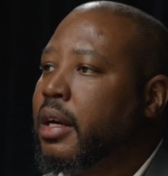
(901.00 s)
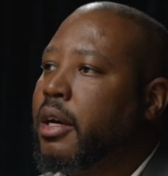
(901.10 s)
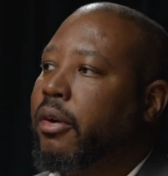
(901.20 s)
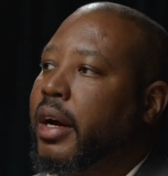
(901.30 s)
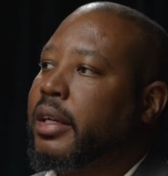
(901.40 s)

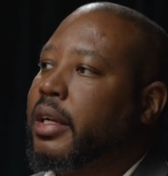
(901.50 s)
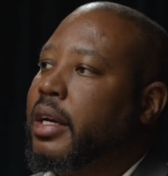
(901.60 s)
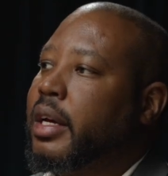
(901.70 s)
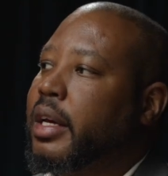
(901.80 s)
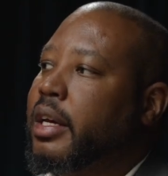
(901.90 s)
right,
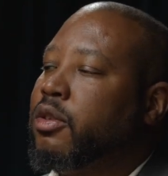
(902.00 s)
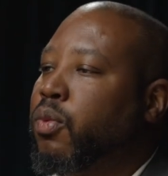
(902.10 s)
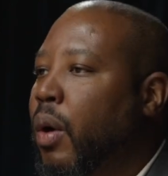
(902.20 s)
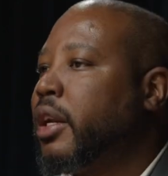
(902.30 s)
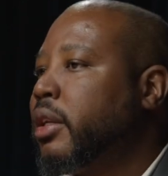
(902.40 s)
is
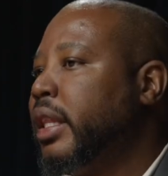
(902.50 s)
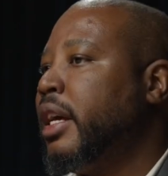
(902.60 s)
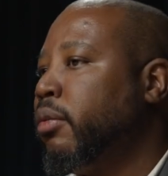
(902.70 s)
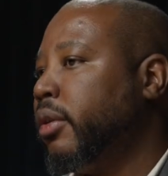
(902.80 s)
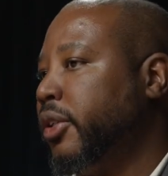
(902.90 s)
what
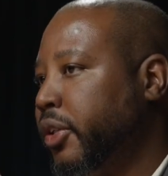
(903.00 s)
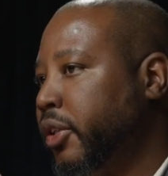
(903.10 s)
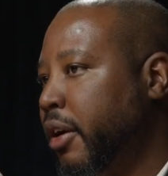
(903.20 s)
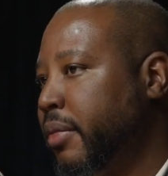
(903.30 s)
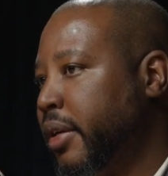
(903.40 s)
then will
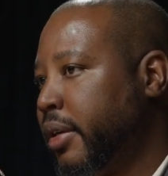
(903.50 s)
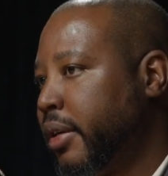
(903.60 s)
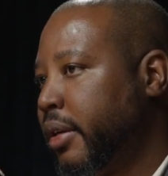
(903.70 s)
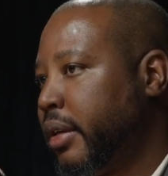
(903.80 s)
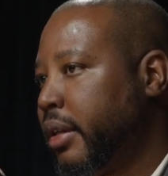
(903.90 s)
determine
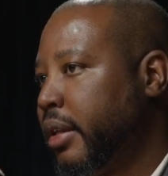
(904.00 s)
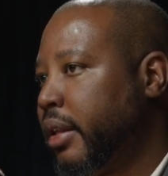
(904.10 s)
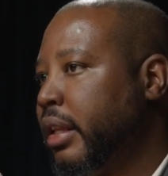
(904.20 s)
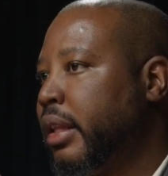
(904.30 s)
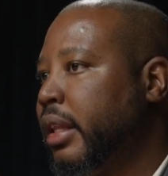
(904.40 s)

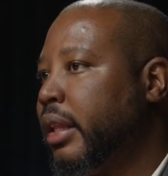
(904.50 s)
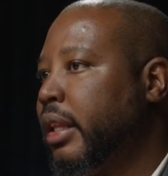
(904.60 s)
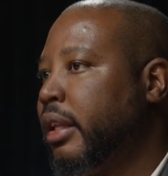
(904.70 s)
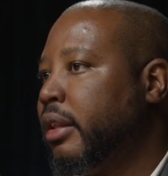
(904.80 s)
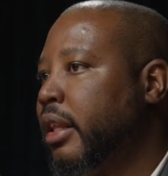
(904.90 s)

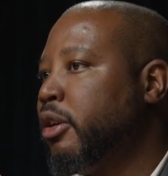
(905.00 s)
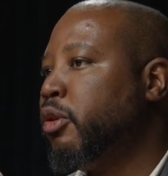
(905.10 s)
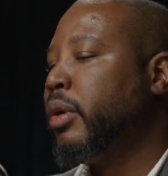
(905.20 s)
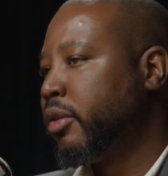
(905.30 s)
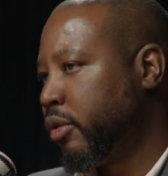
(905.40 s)
the
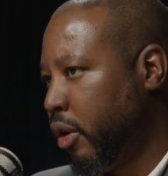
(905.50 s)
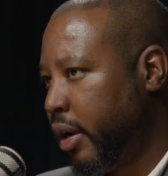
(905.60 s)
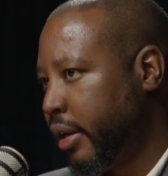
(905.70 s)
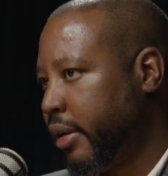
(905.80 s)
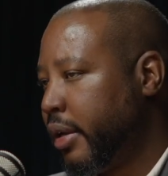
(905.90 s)
US
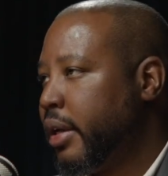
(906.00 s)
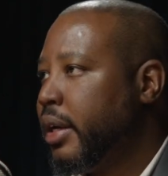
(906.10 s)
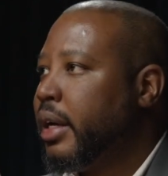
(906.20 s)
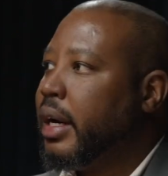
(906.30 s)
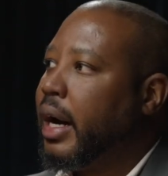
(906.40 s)
dollar.
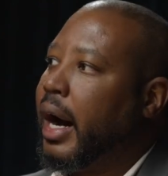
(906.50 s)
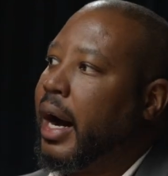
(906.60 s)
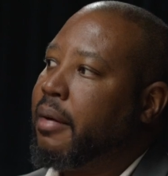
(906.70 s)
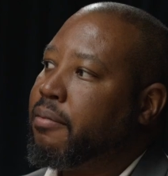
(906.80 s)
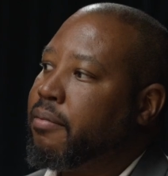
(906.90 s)

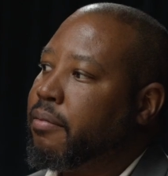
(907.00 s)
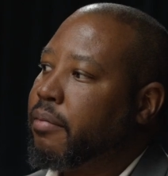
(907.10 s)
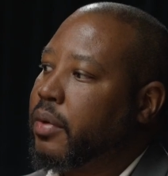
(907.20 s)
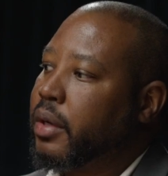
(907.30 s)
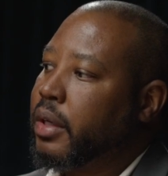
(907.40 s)

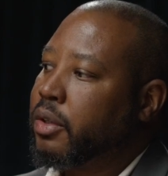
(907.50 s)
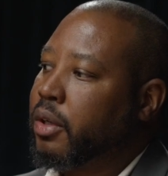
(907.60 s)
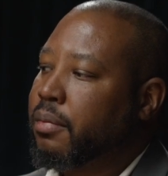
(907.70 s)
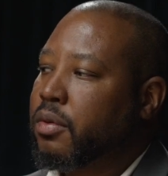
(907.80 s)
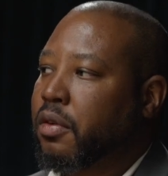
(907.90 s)
In
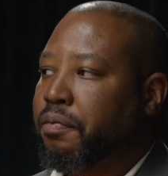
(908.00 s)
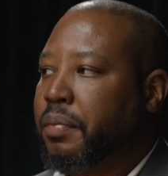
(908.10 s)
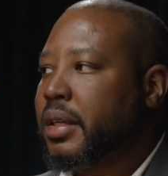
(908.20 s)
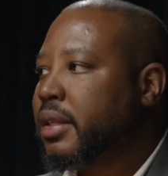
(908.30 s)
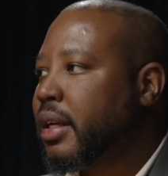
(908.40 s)
terms of
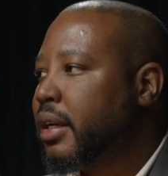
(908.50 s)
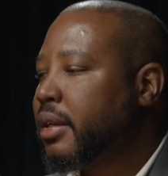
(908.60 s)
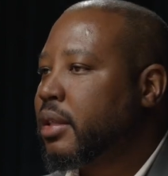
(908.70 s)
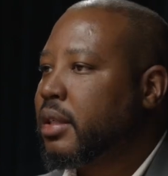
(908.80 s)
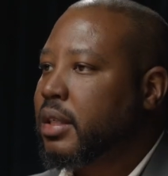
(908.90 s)

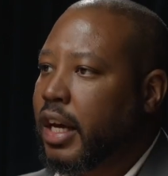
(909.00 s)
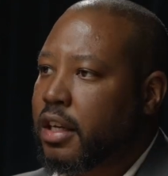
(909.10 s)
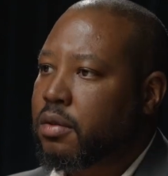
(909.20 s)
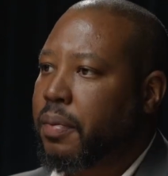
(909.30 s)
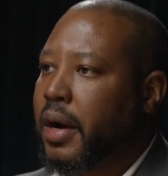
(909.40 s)
business,
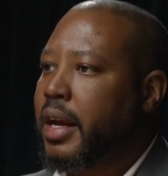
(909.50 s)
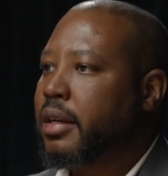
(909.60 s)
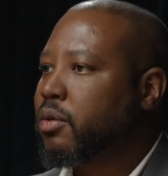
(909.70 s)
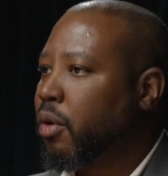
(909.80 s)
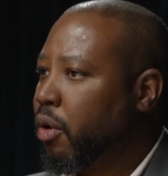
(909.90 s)
tax
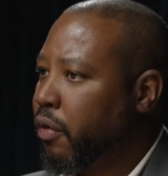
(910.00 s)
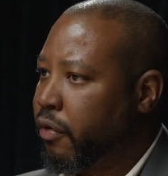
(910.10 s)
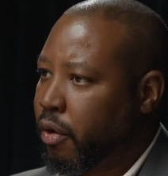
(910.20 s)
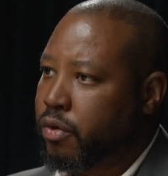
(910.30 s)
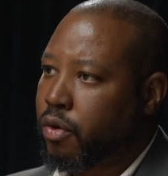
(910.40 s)
breaks, all of
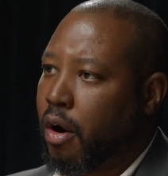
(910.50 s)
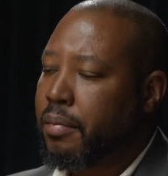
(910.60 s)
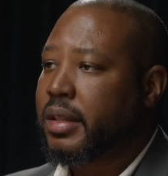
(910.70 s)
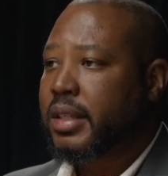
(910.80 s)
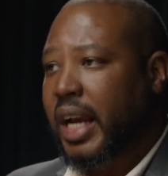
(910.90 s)
those
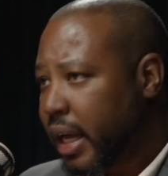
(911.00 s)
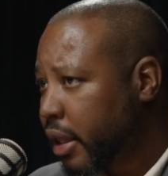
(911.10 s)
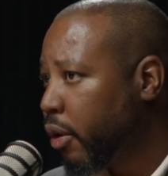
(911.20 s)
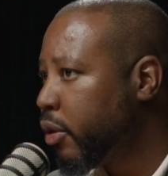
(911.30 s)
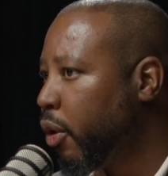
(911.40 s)
comments, yeah,
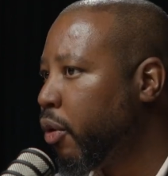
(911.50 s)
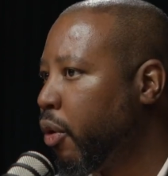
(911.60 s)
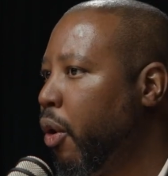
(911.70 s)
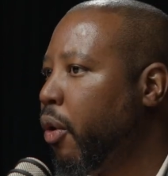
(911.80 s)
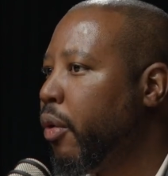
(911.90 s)
they'll
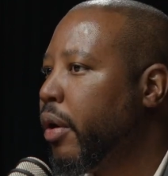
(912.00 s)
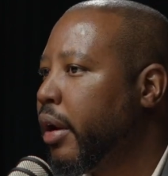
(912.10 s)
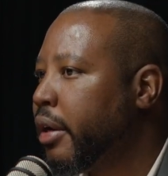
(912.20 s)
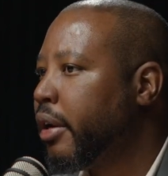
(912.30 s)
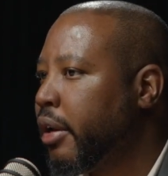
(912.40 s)
go
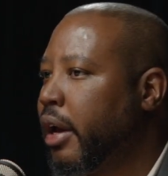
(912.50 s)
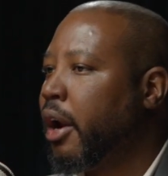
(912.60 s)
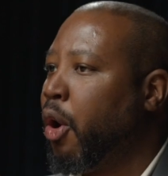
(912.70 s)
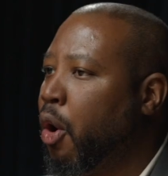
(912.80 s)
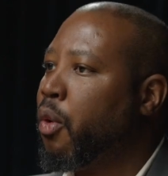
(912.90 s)
in a
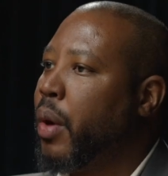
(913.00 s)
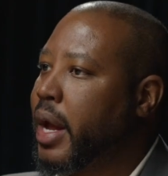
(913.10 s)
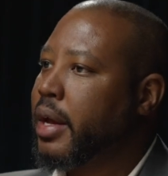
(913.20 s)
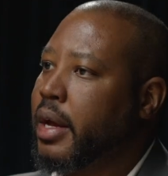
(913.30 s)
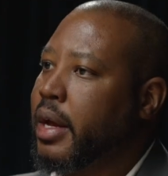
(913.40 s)
long
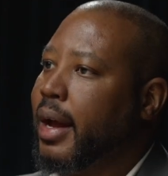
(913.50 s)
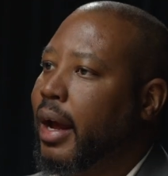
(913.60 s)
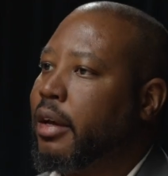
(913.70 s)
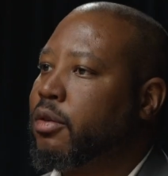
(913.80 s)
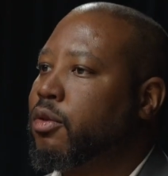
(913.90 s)
way
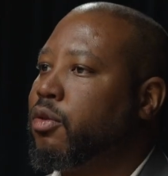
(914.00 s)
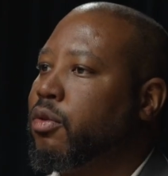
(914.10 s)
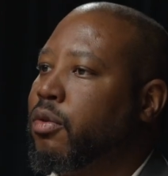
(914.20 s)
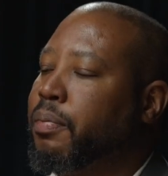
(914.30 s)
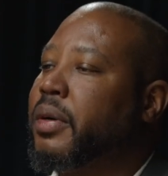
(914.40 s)
as
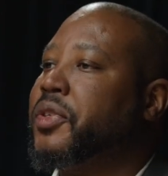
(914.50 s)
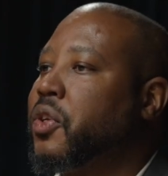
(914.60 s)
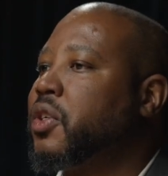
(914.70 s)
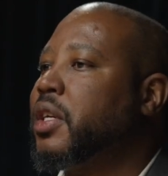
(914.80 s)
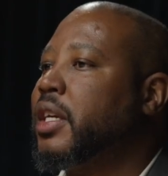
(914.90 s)
to
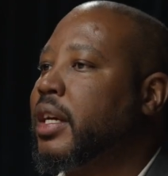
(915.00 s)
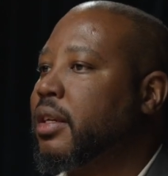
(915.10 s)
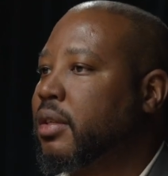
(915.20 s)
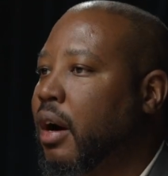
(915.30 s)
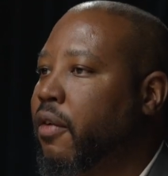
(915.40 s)
positioning
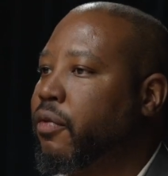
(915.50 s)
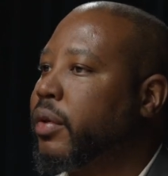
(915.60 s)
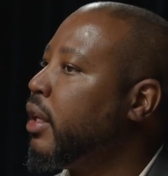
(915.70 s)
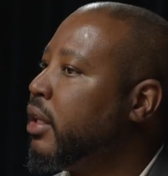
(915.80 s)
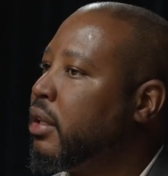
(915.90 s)
herself
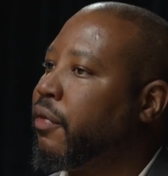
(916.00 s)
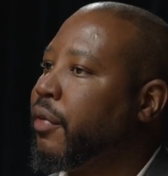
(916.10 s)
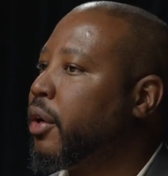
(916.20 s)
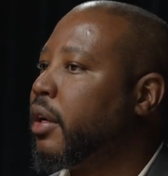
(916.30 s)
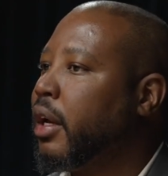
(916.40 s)
with the
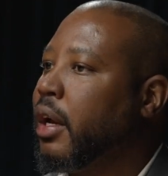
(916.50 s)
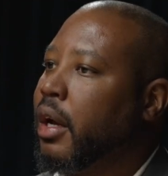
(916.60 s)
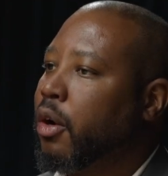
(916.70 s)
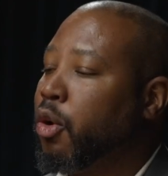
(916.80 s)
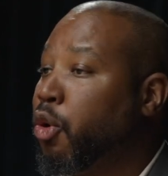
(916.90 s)
different
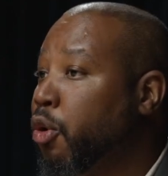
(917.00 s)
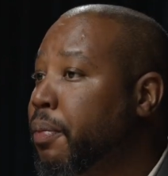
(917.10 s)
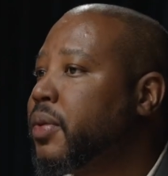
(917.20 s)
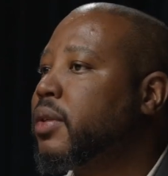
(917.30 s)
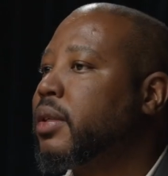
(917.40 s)

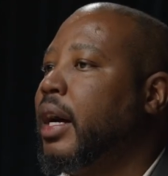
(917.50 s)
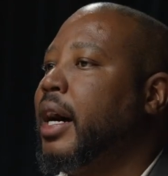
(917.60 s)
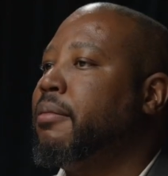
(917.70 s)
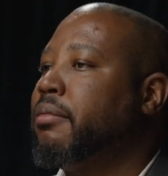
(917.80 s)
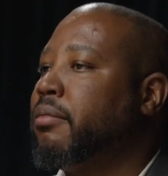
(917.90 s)
groups,
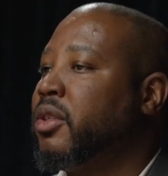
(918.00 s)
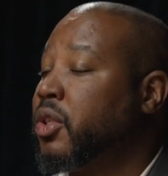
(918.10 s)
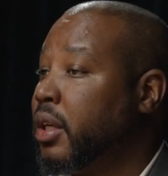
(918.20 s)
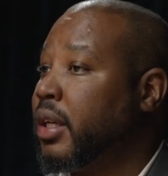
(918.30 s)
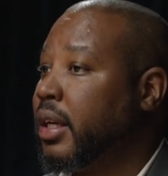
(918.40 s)

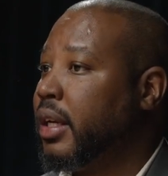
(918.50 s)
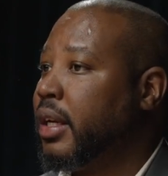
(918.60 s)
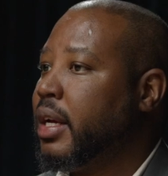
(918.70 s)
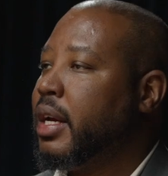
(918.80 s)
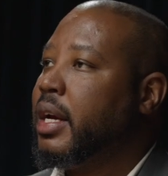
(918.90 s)
certainly.
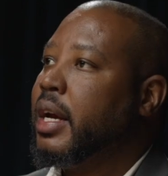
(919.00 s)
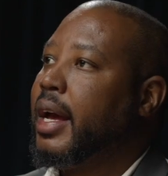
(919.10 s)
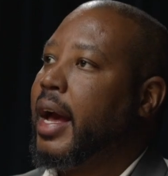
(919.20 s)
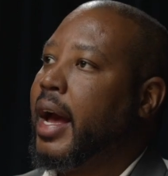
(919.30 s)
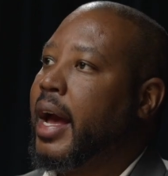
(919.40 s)

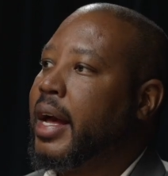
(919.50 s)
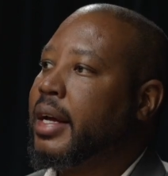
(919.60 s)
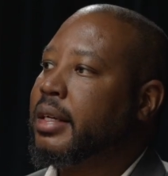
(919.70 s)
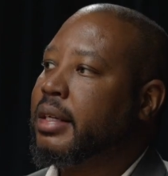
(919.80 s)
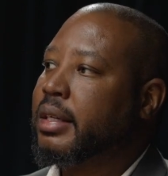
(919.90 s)

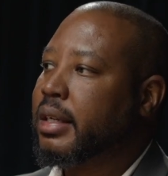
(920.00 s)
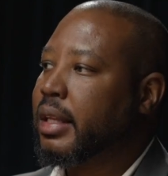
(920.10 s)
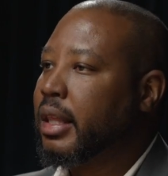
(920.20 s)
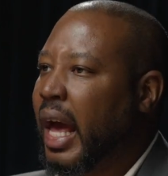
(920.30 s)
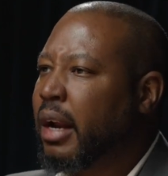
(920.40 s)
And
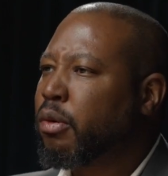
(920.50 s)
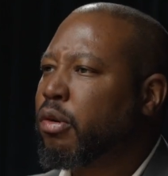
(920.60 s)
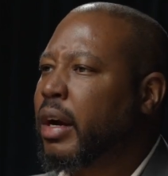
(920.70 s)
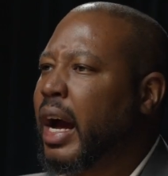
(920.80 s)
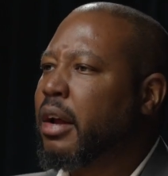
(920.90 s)
that
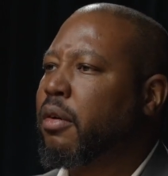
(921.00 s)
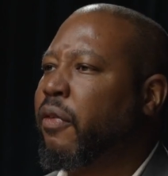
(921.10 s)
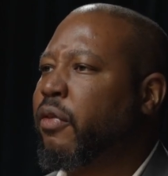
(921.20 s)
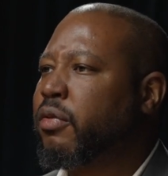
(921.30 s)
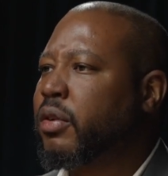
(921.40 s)
will kind
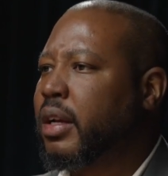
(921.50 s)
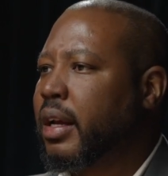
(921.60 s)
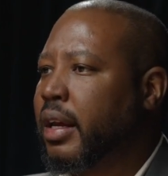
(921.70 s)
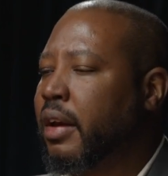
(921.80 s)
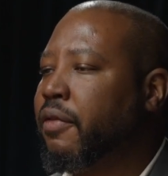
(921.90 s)
of
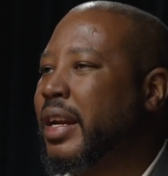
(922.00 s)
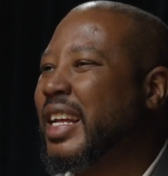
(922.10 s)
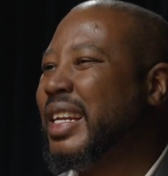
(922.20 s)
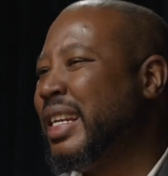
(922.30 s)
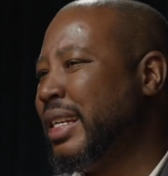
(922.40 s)
give an
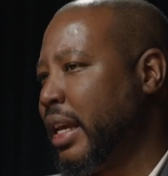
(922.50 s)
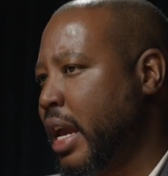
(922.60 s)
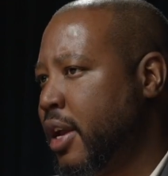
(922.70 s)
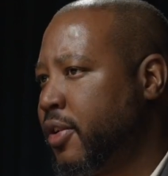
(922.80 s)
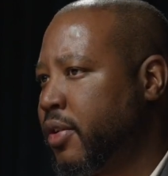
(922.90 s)

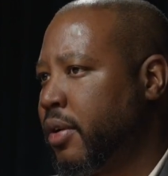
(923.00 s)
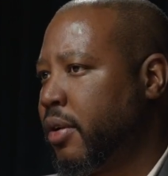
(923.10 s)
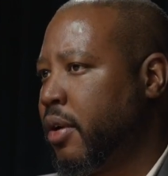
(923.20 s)
indication